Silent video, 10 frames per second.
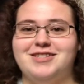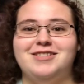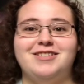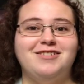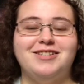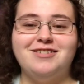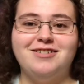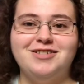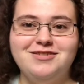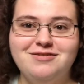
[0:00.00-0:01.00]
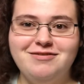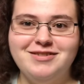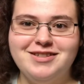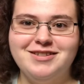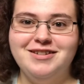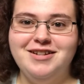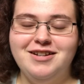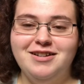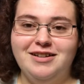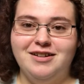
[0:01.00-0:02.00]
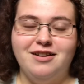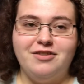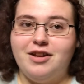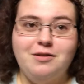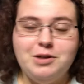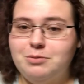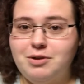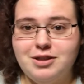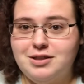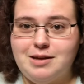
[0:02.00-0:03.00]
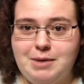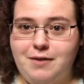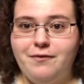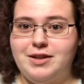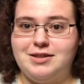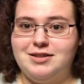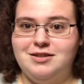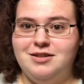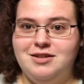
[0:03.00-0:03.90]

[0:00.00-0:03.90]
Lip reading: Because, in cartoons, they always wear the same outfits.